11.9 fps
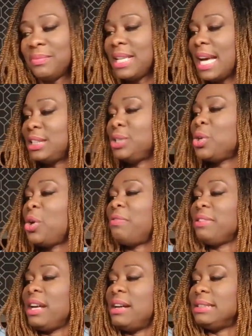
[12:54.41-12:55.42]
Yes, you go
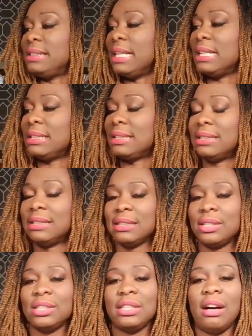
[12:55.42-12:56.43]
over there and sit.
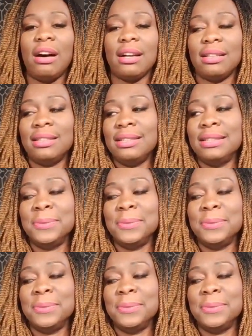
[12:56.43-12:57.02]
Good dog.